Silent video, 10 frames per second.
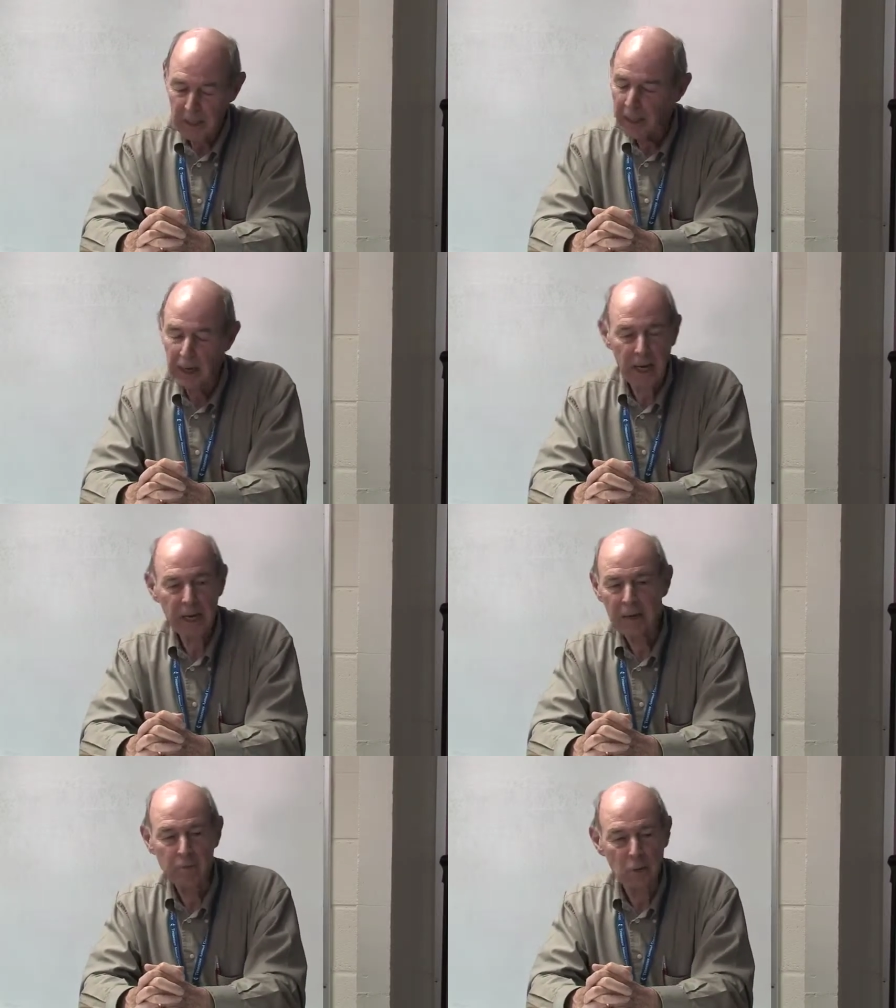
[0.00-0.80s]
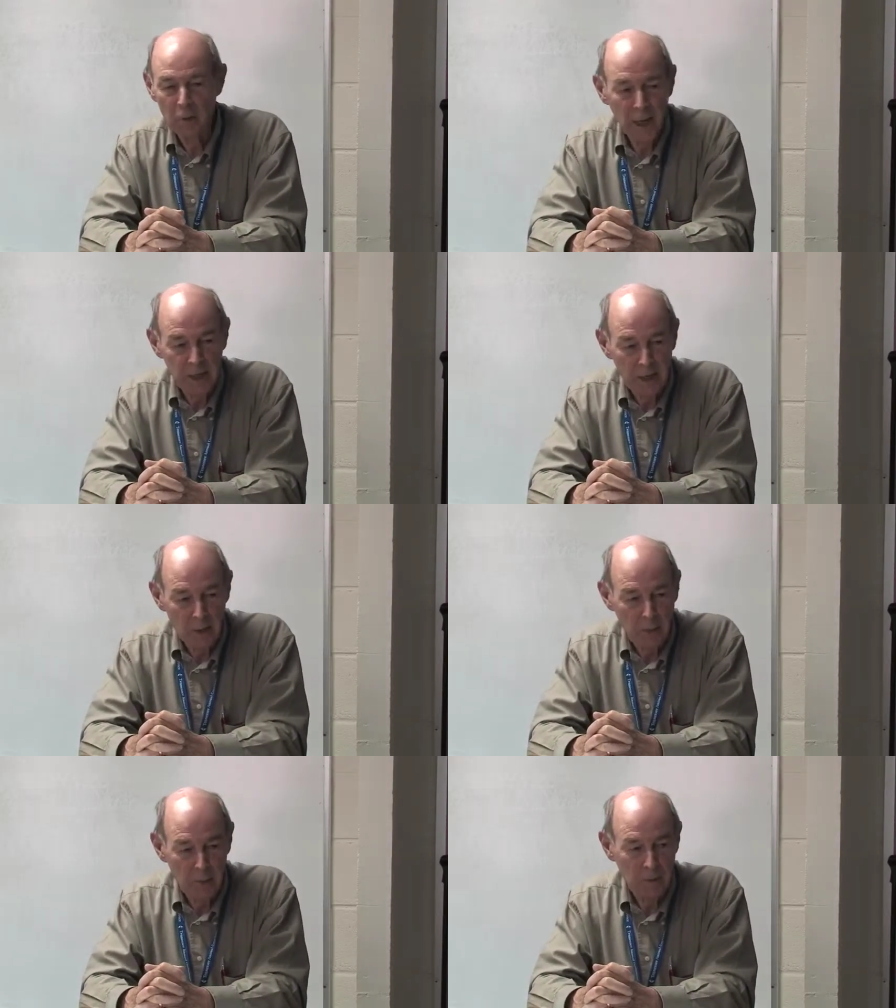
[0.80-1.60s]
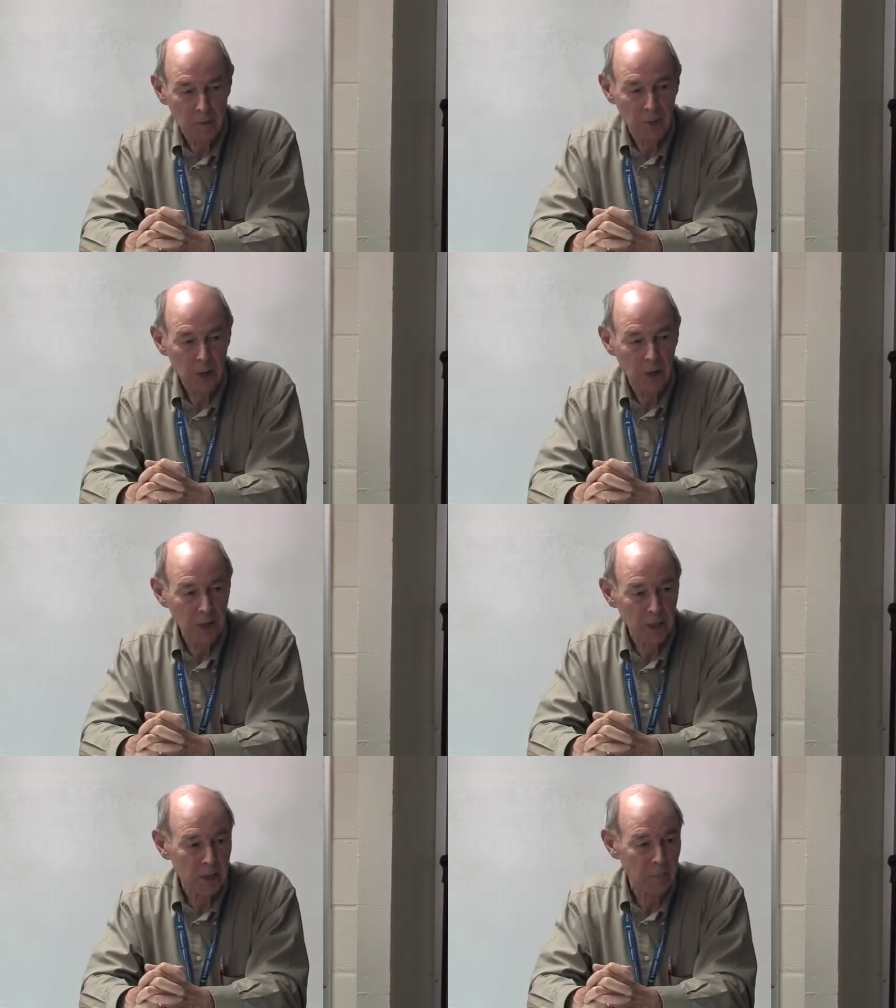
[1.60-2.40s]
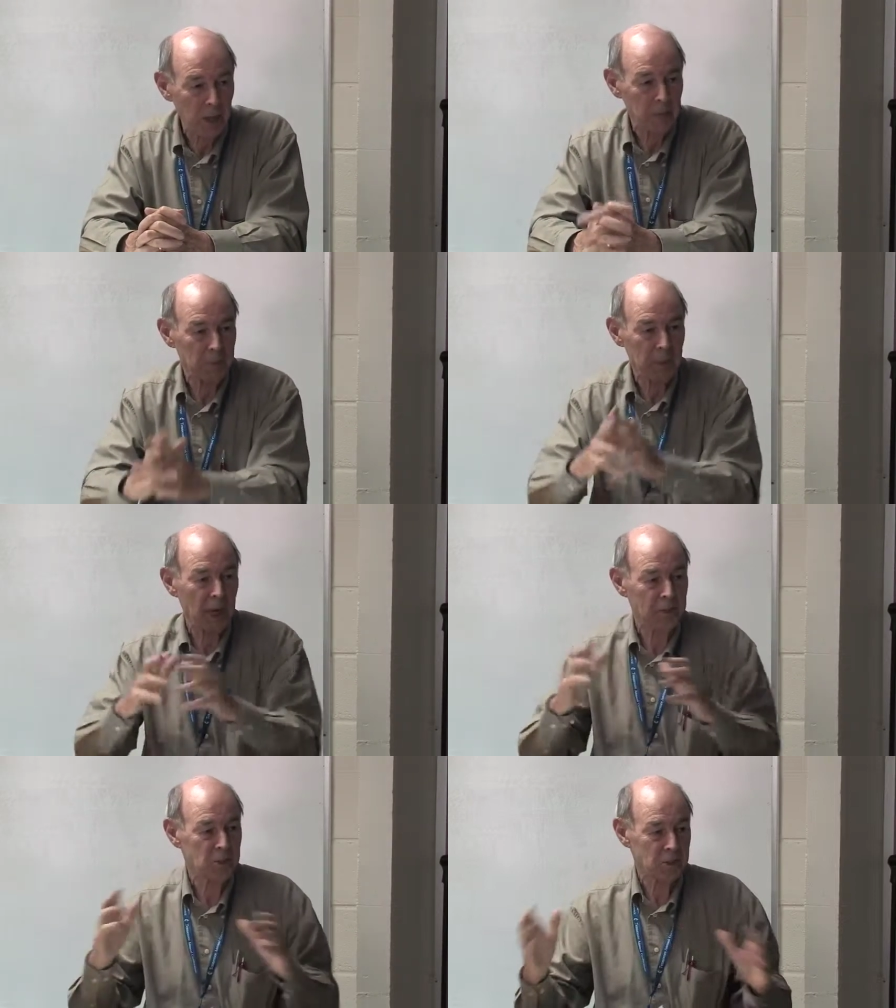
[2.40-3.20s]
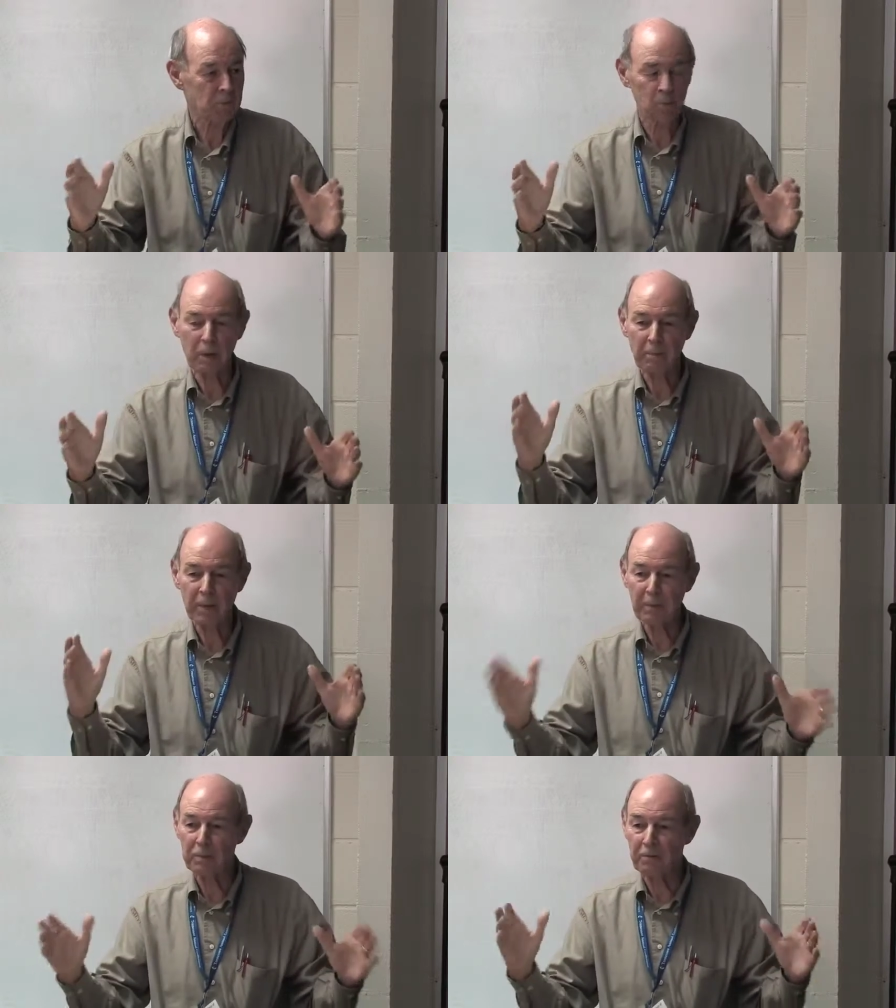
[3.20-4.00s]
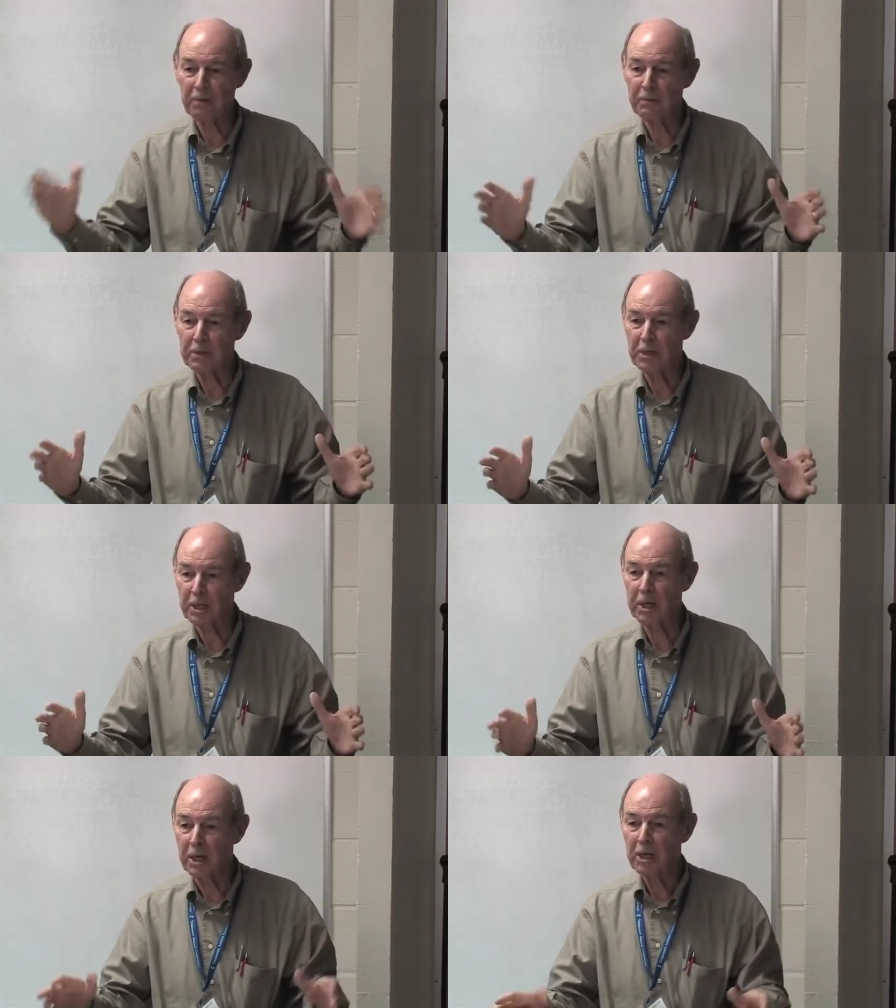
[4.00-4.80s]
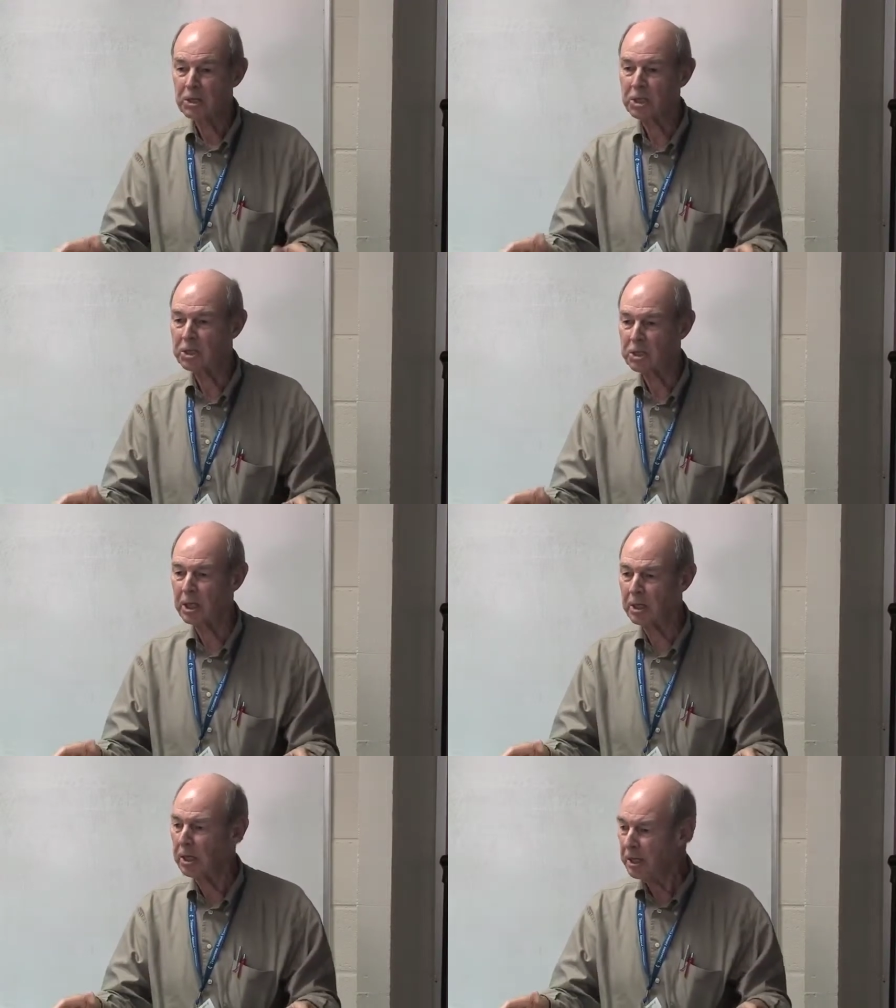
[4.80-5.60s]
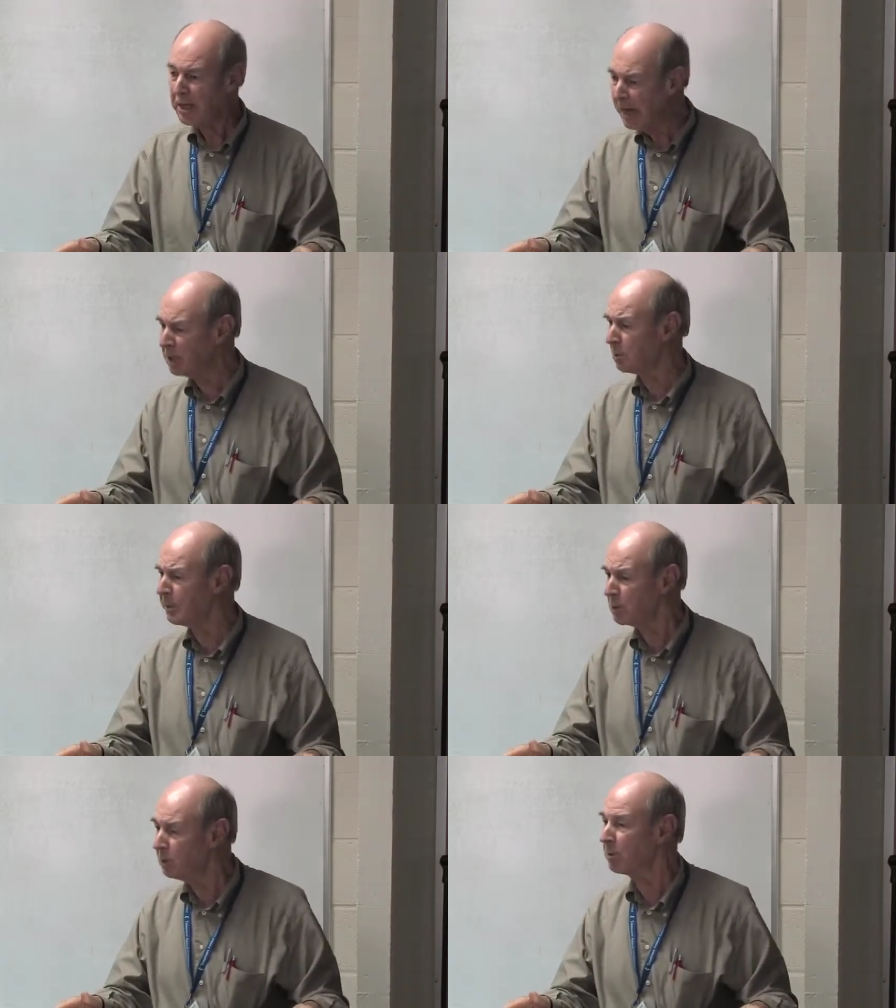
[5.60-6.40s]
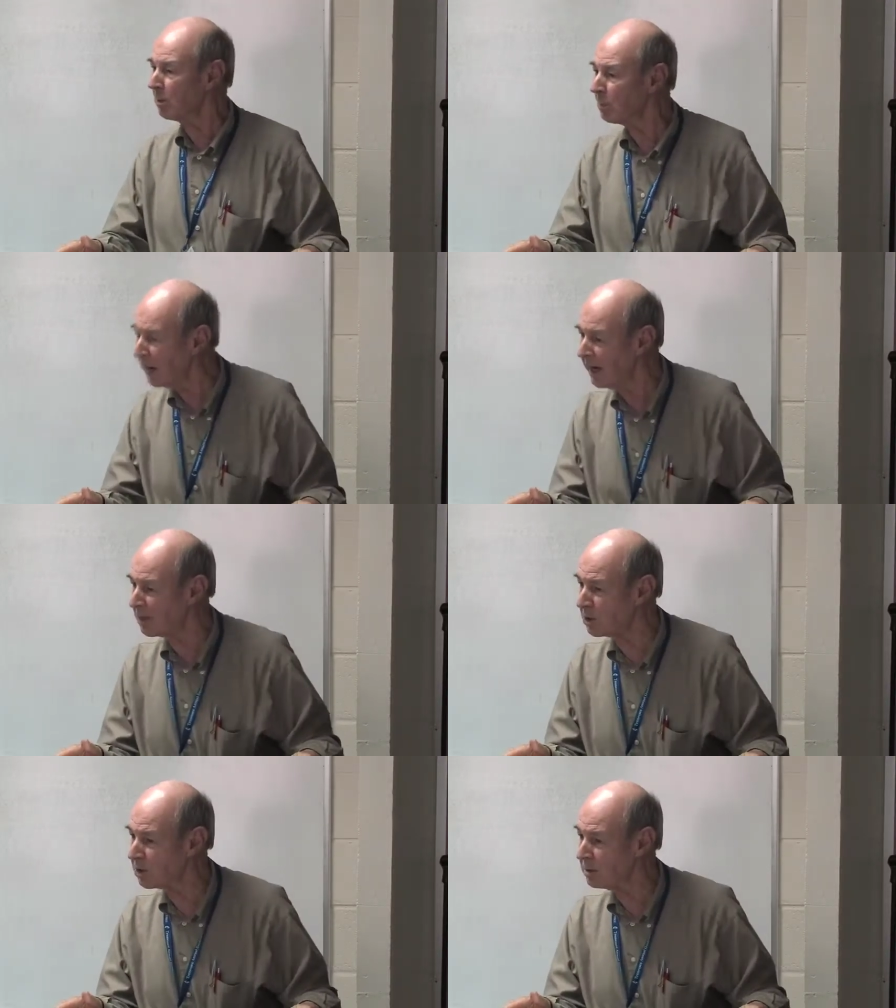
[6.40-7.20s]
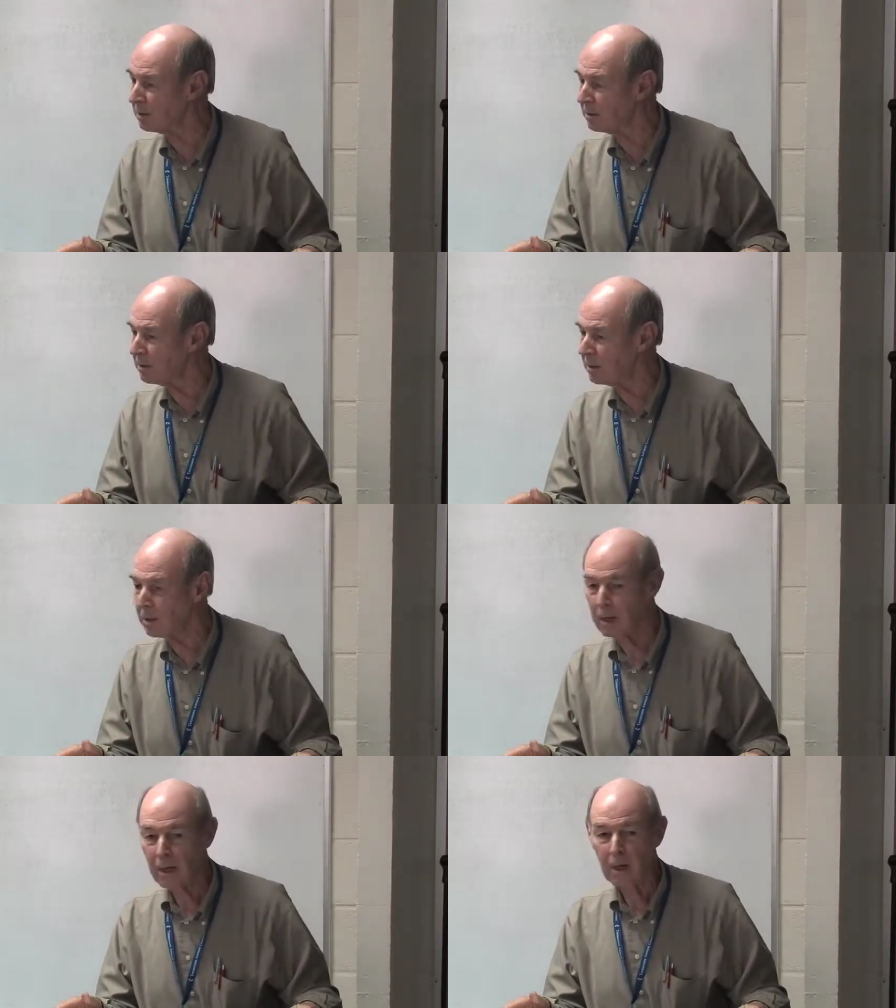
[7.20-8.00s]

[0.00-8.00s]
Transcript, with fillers: And I have no idea what we were talking about, but I remember vividly she said, Yes, but you are rich. Mm.